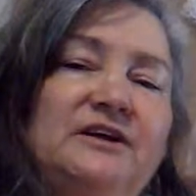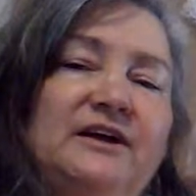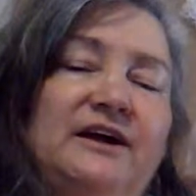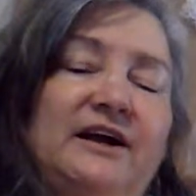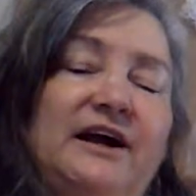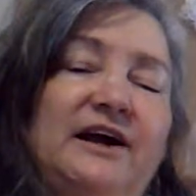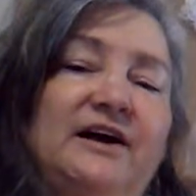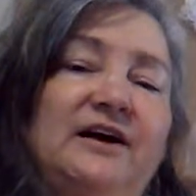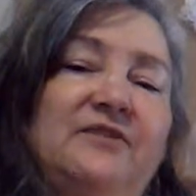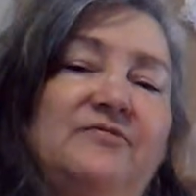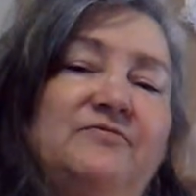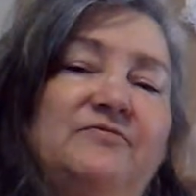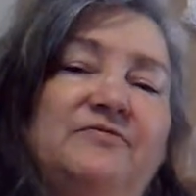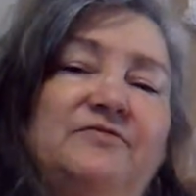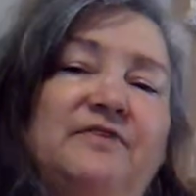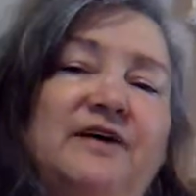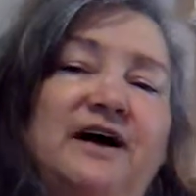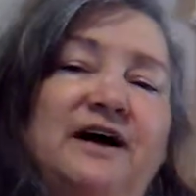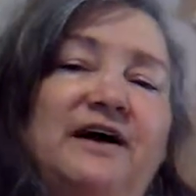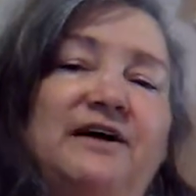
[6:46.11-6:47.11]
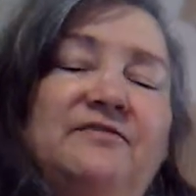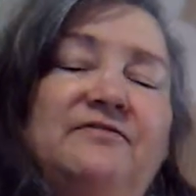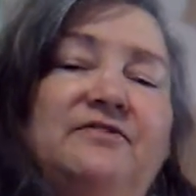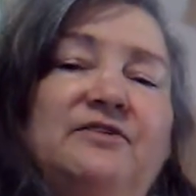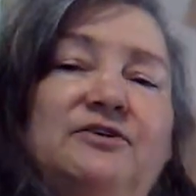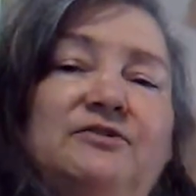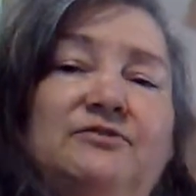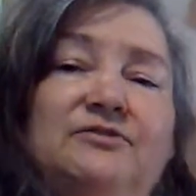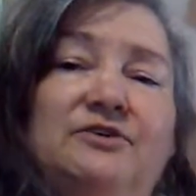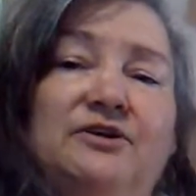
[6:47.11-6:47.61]
I got
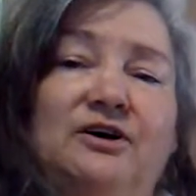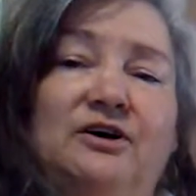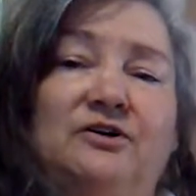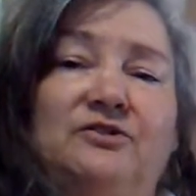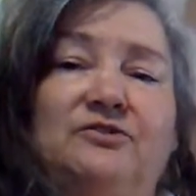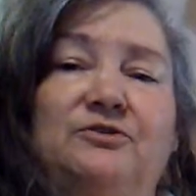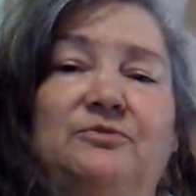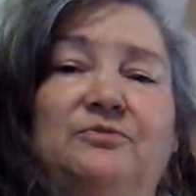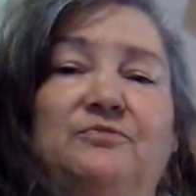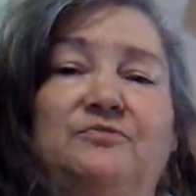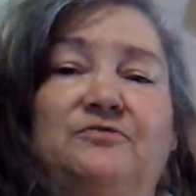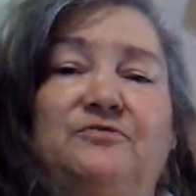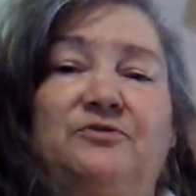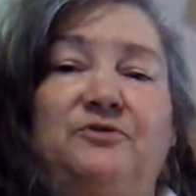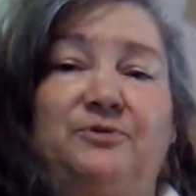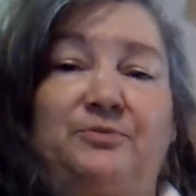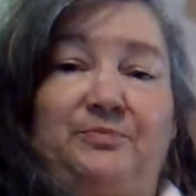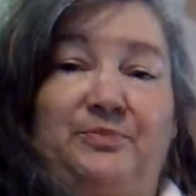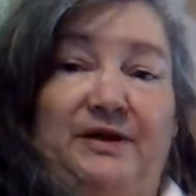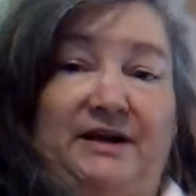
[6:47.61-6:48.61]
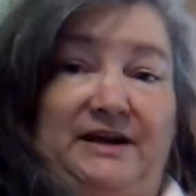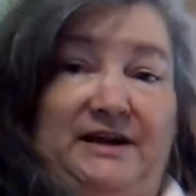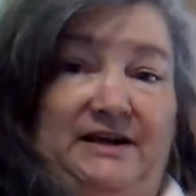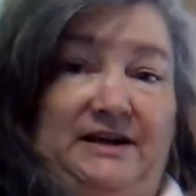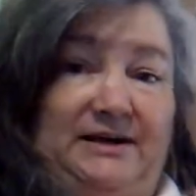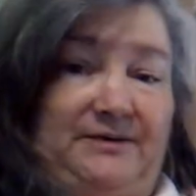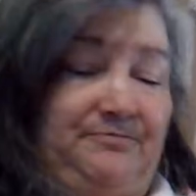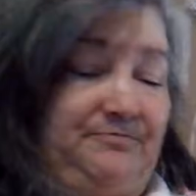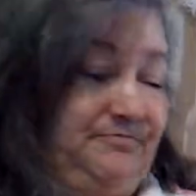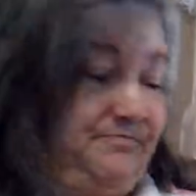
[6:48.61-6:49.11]
$500 for
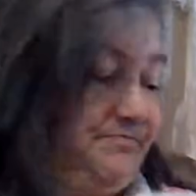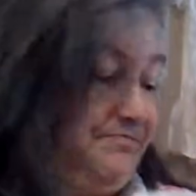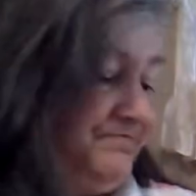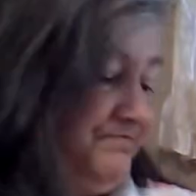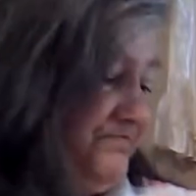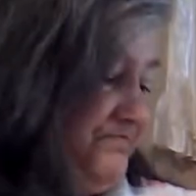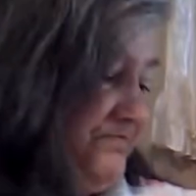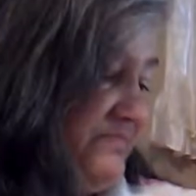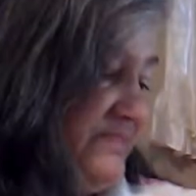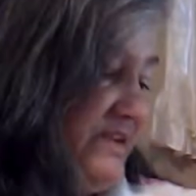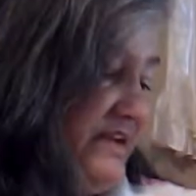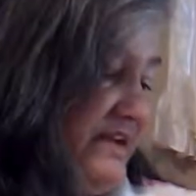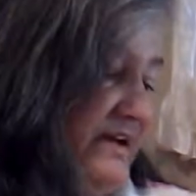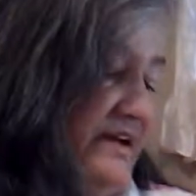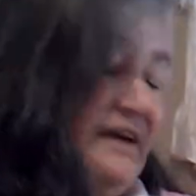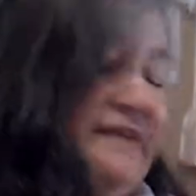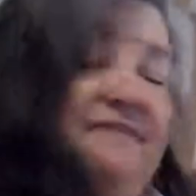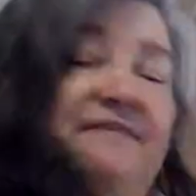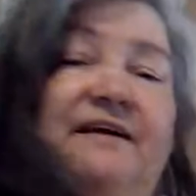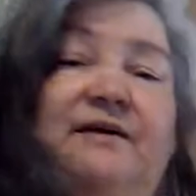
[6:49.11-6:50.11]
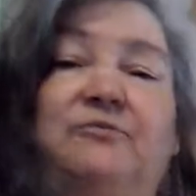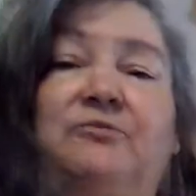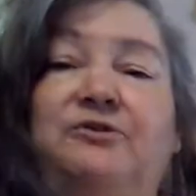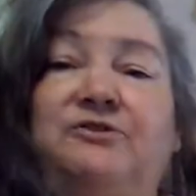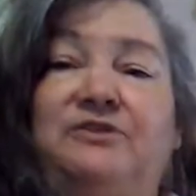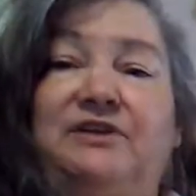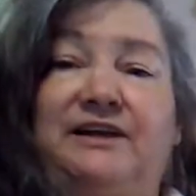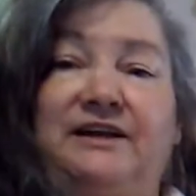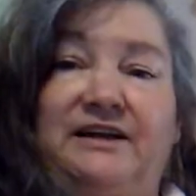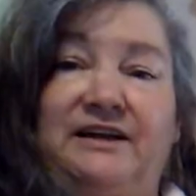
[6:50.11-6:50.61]
painting. And that
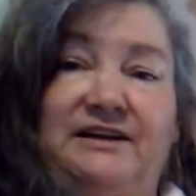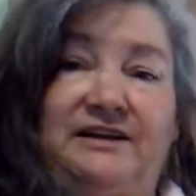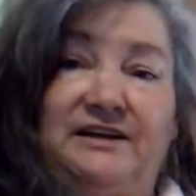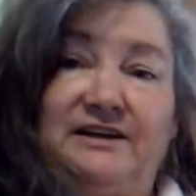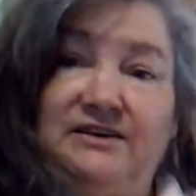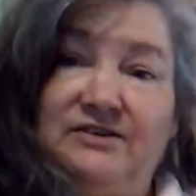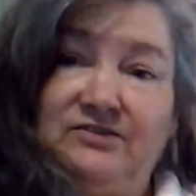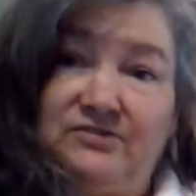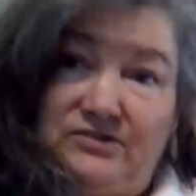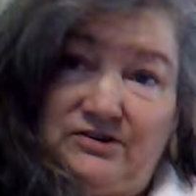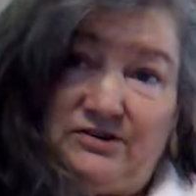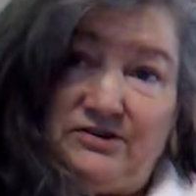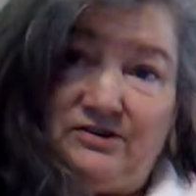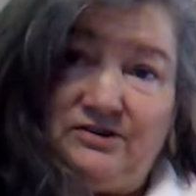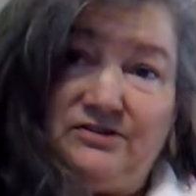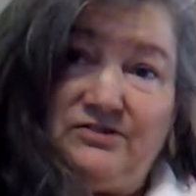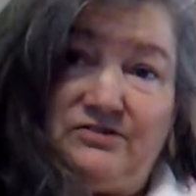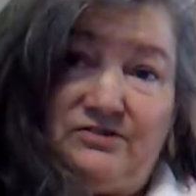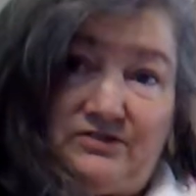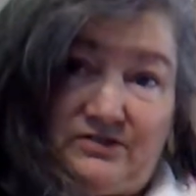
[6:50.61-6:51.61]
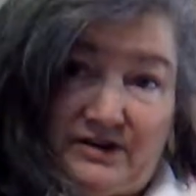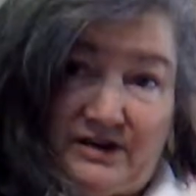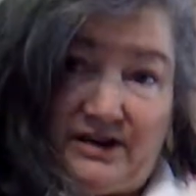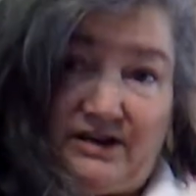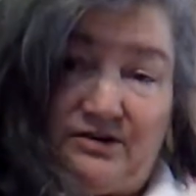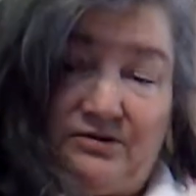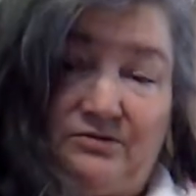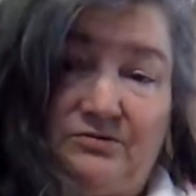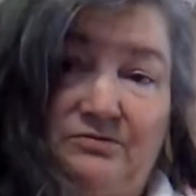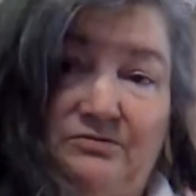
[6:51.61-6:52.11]
was like an easy
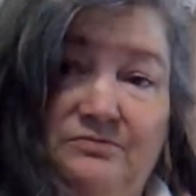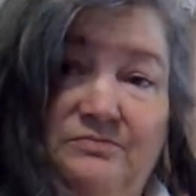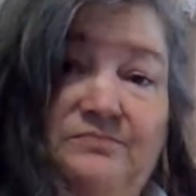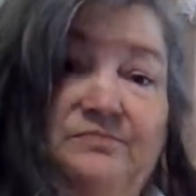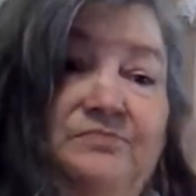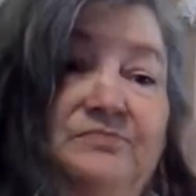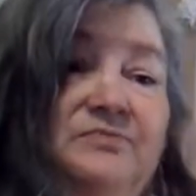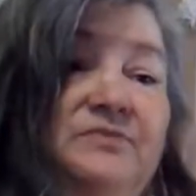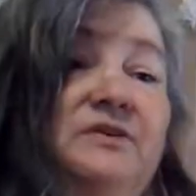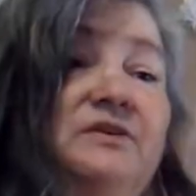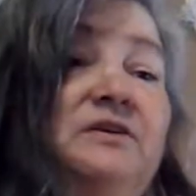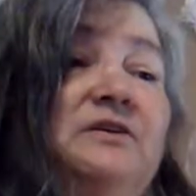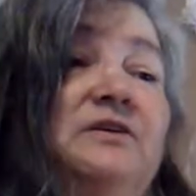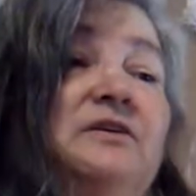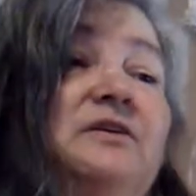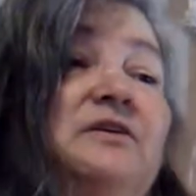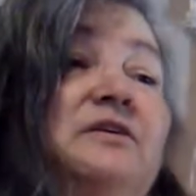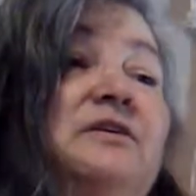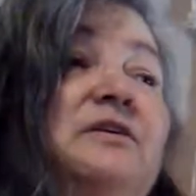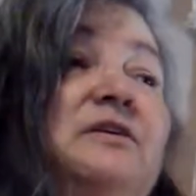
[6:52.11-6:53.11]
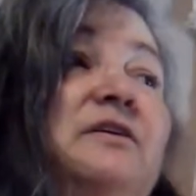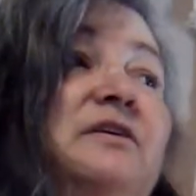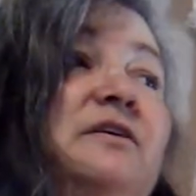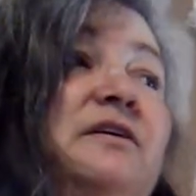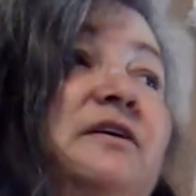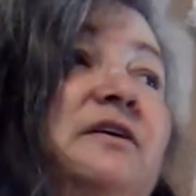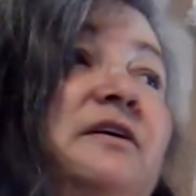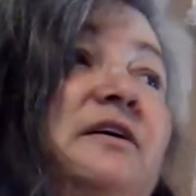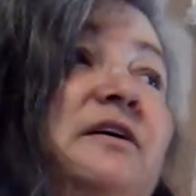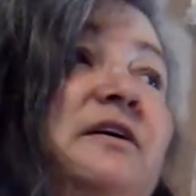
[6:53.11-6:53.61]
sale.
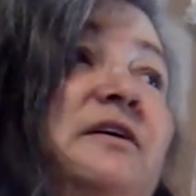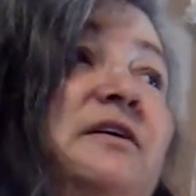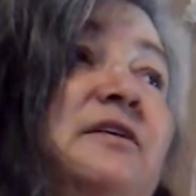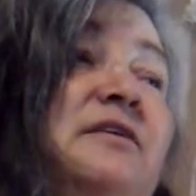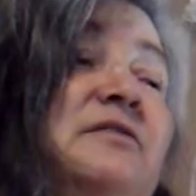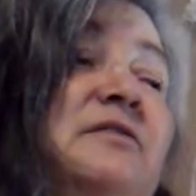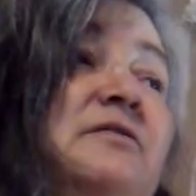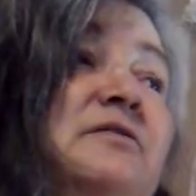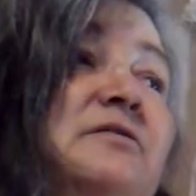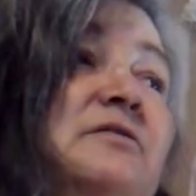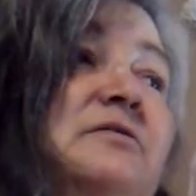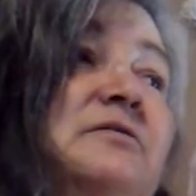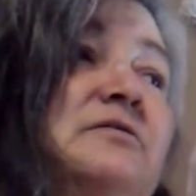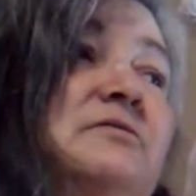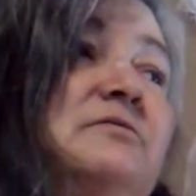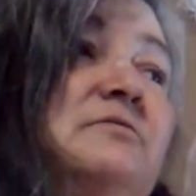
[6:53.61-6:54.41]
And